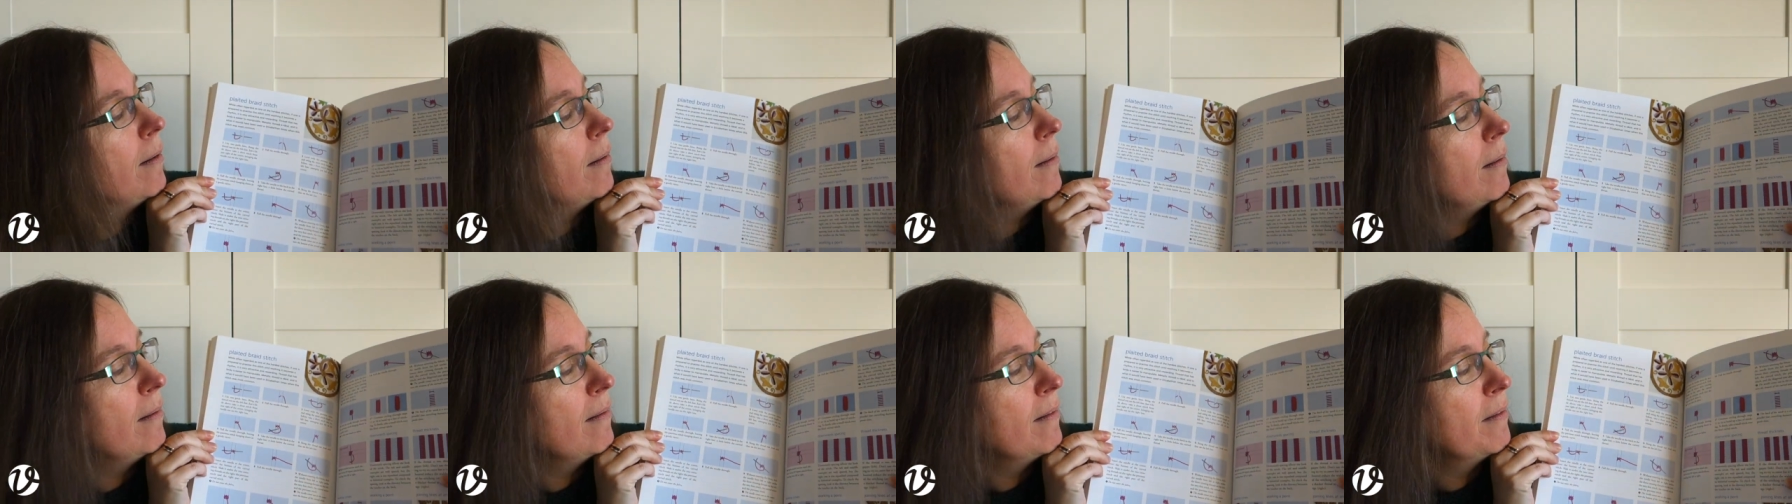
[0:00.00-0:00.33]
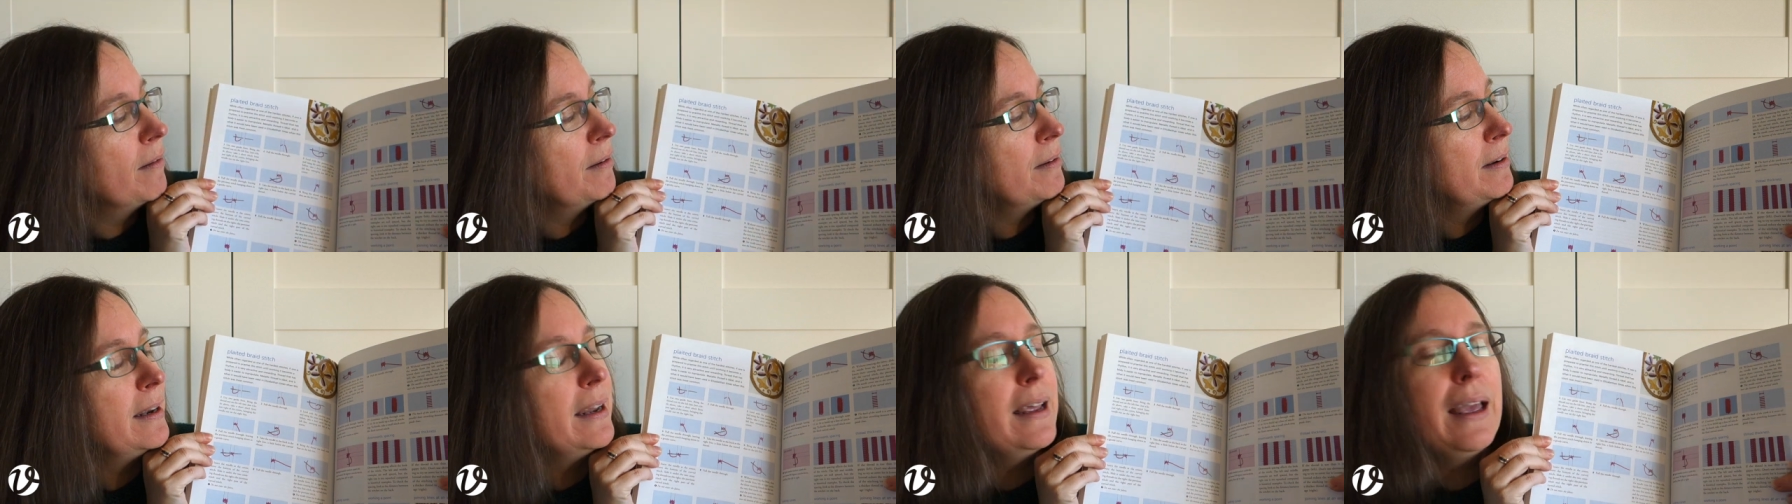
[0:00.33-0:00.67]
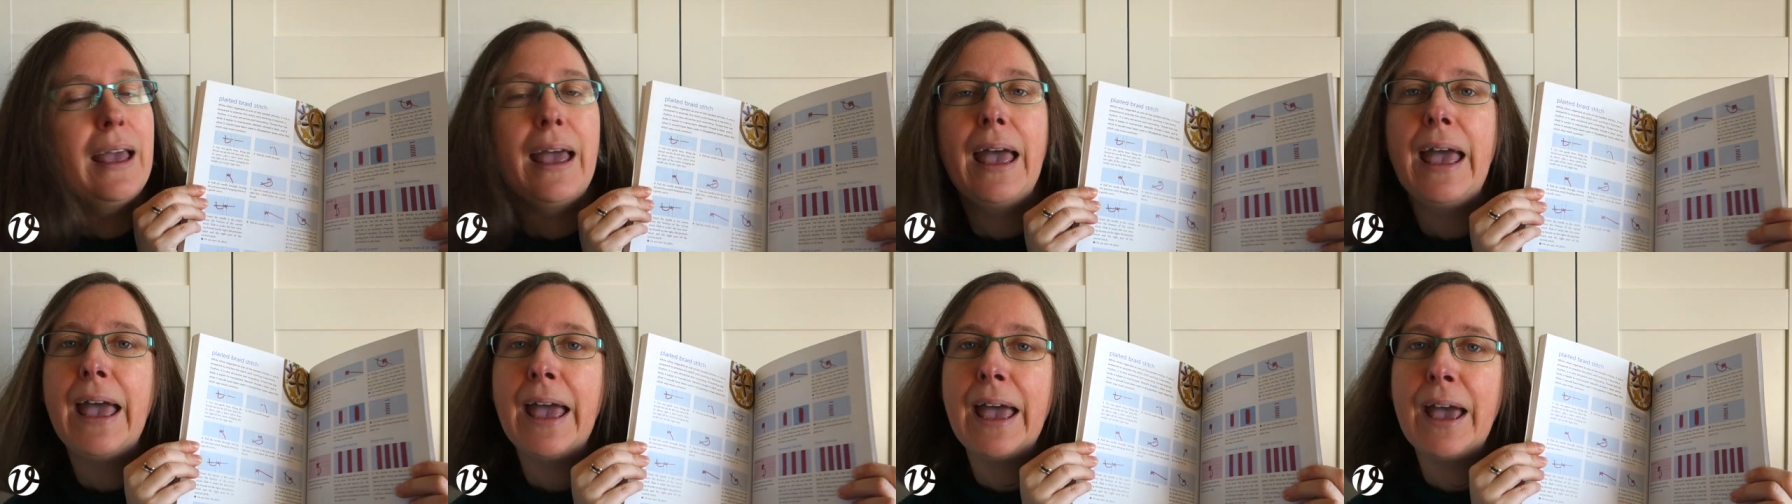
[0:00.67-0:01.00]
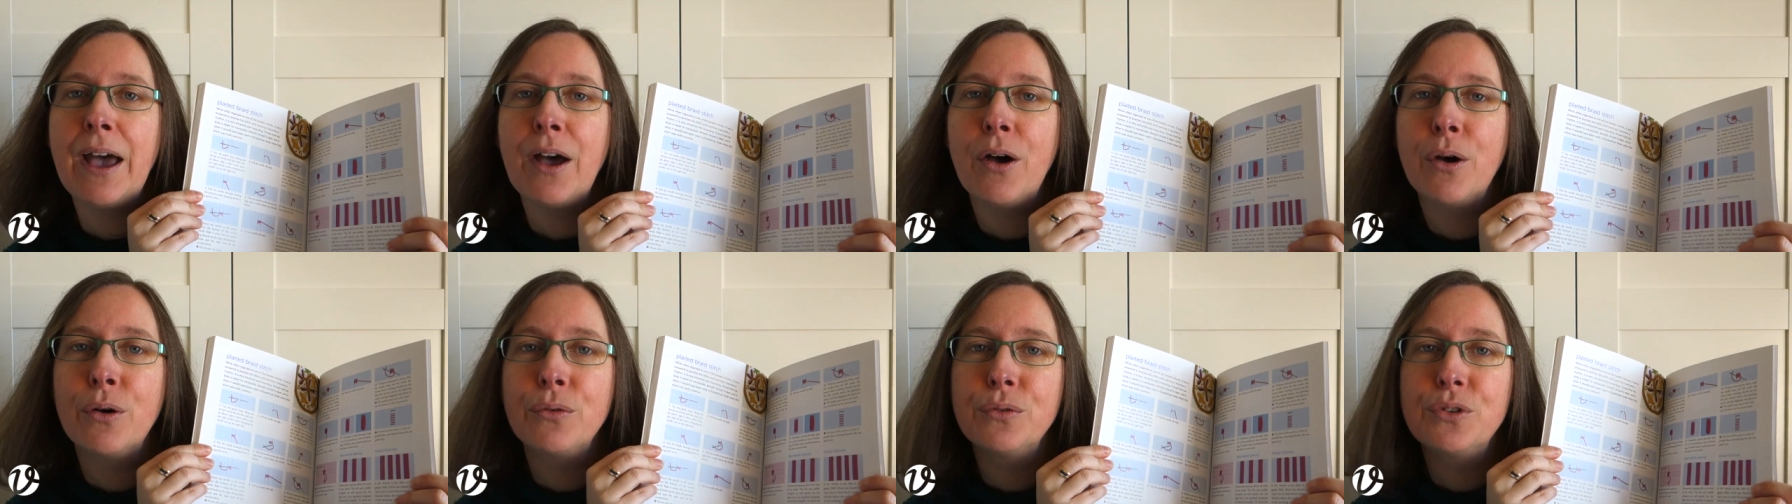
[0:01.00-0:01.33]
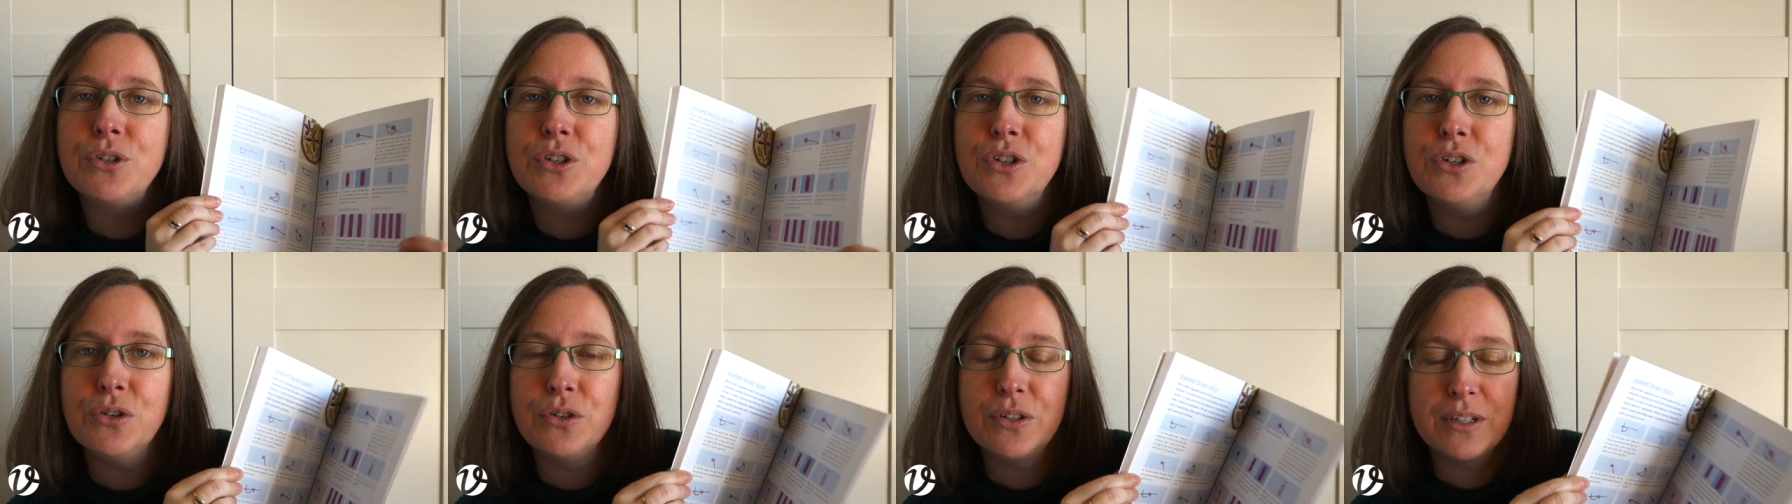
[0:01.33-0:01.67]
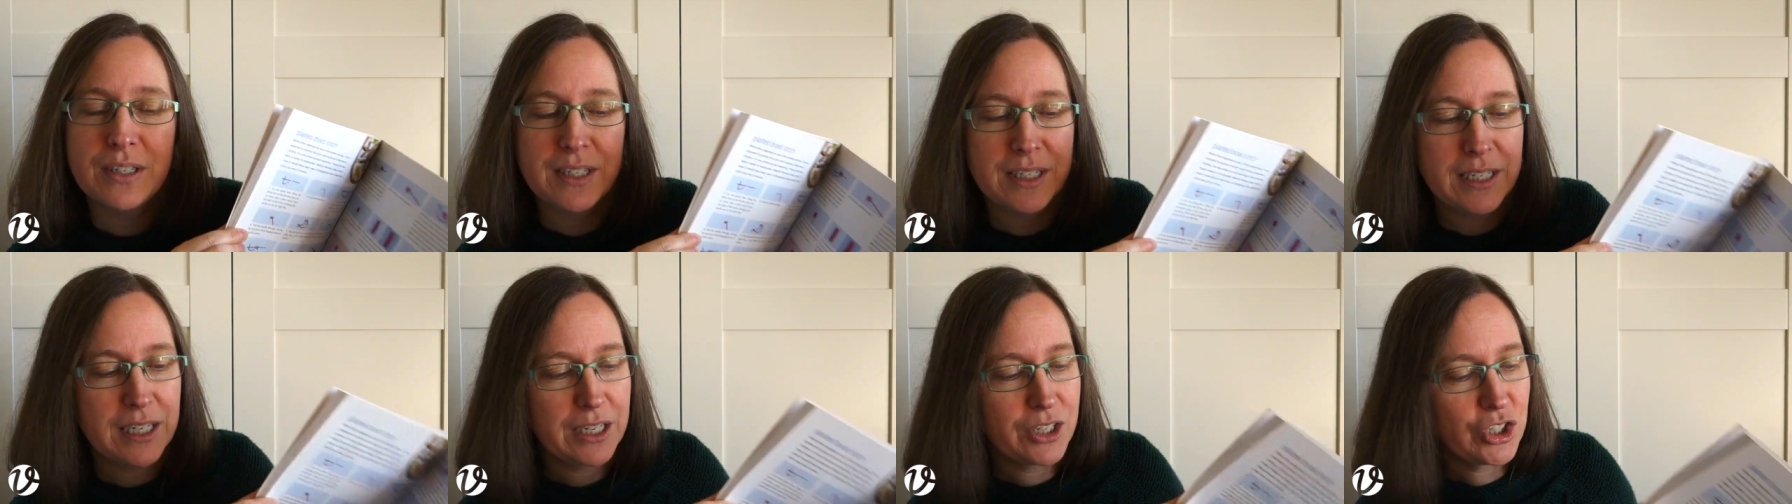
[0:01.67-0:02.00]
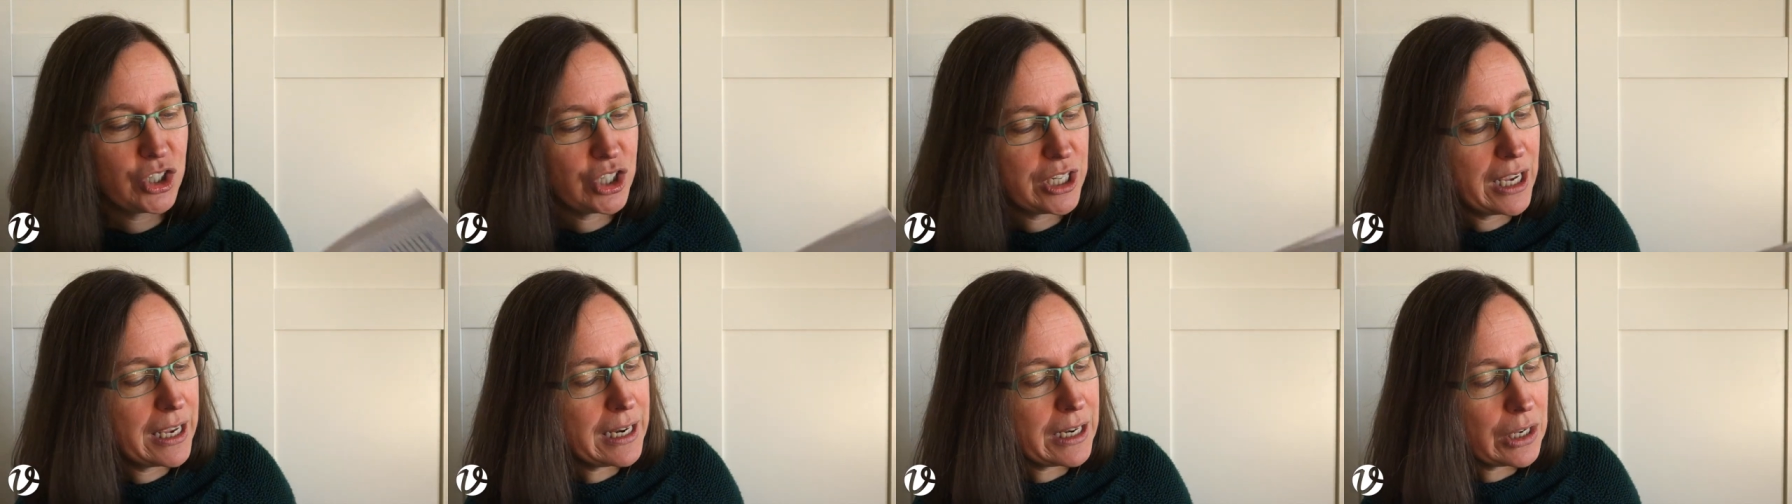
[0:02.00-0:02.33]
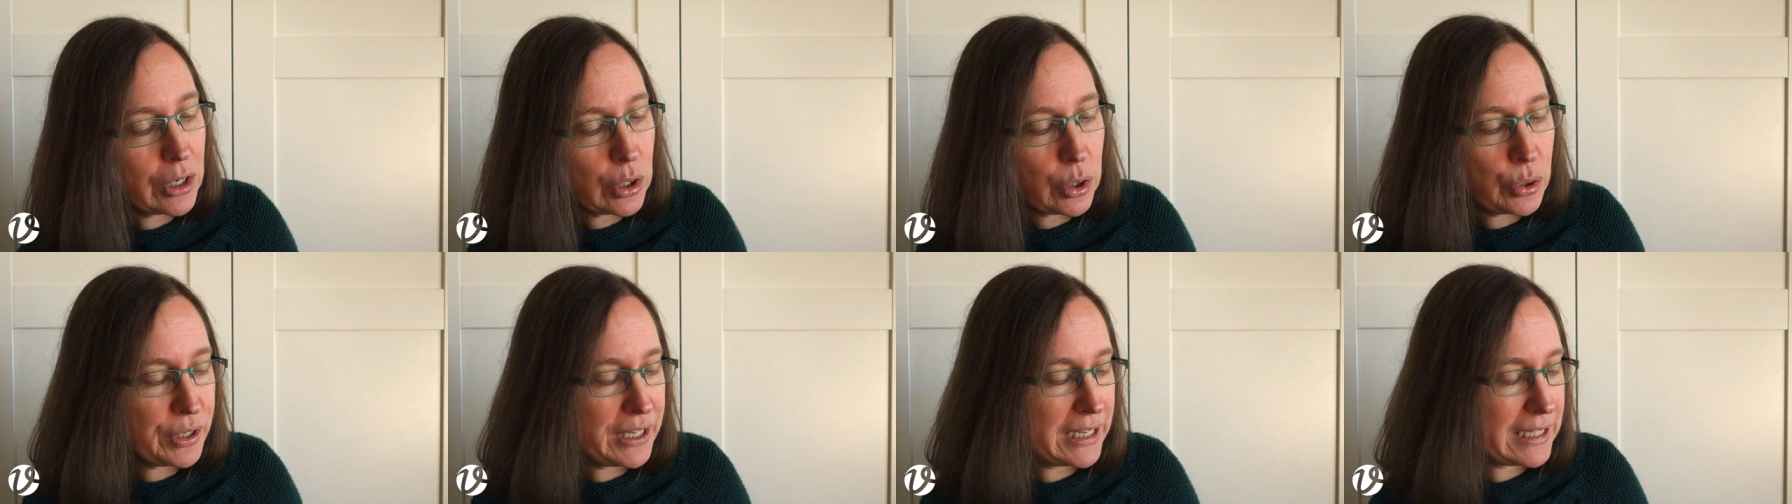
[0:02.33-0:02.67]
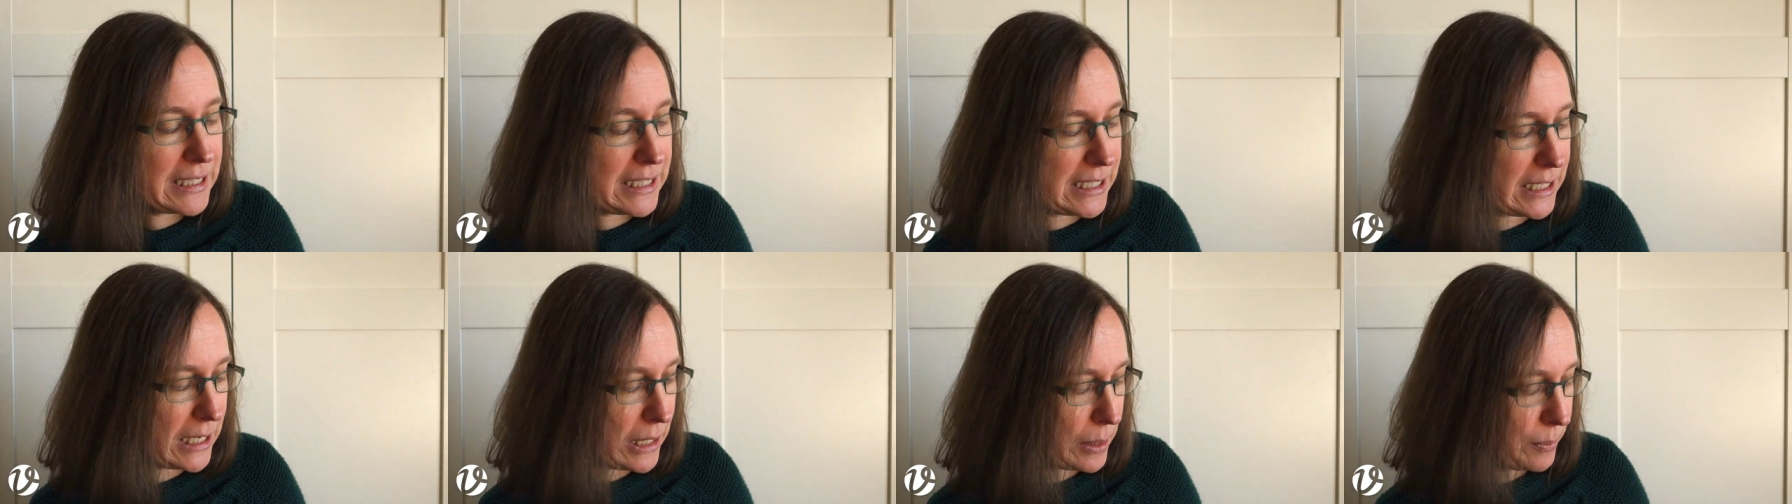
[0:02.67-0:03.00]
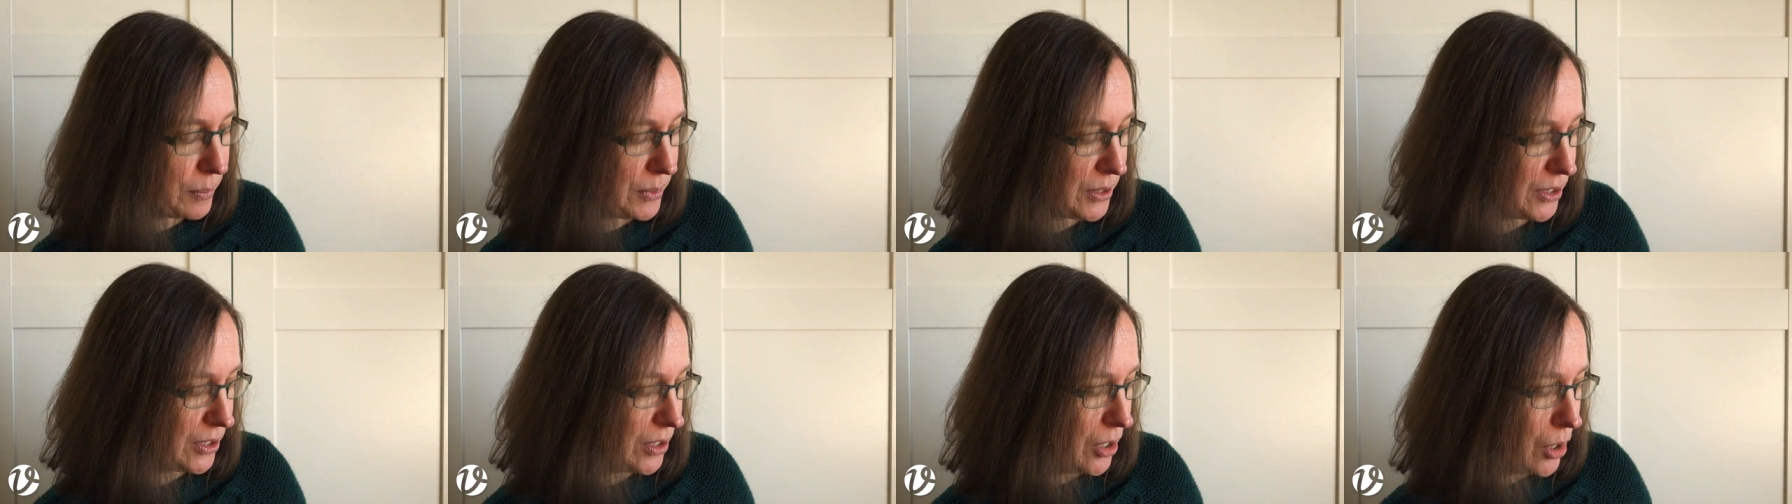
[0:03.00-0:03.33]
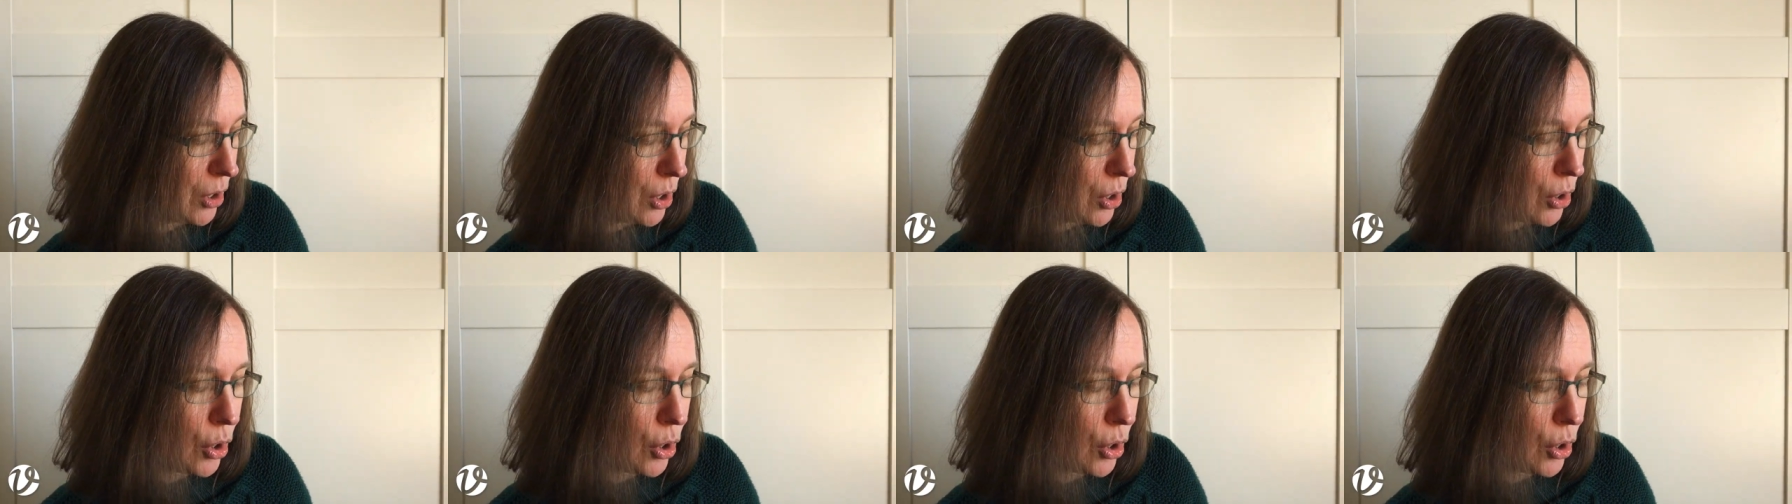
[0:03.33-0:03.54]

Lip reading: on how to do the stitch, and including tips